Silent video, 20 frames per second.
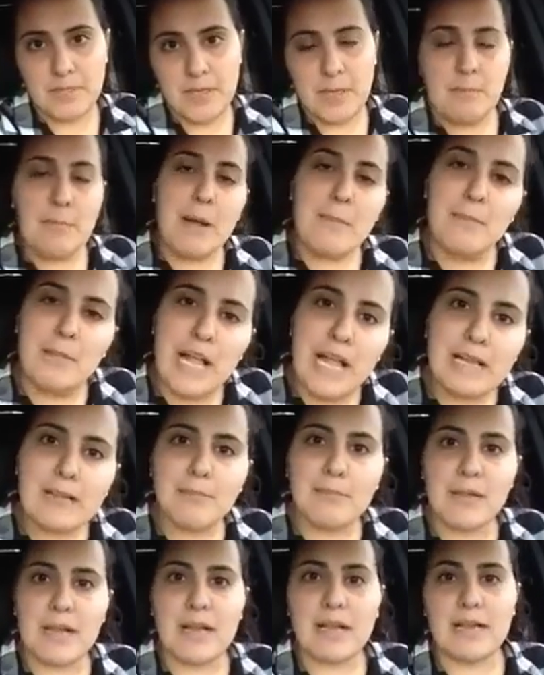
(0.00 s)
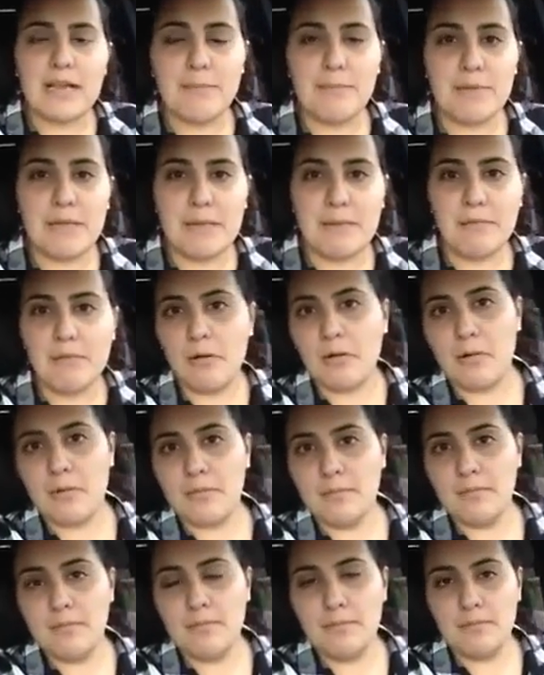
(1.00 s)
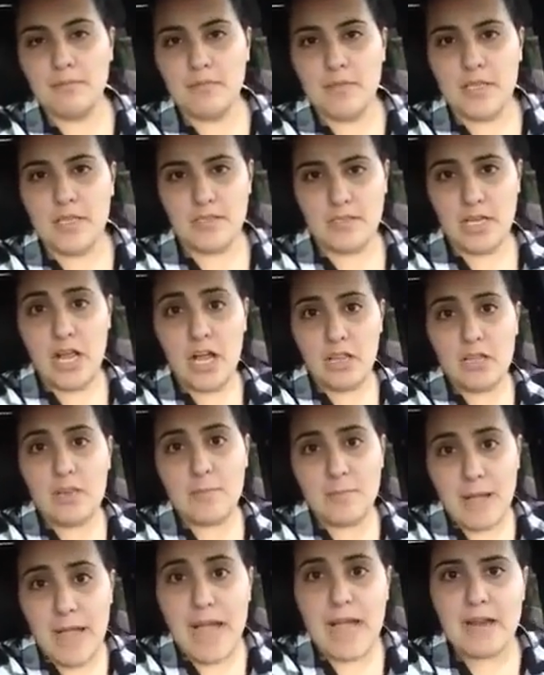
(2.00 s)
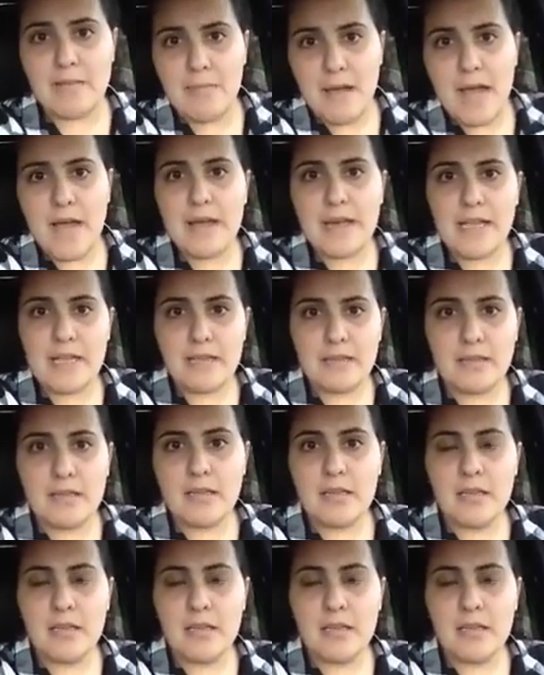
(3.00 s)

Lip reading: My black American people, y'all are mad about it?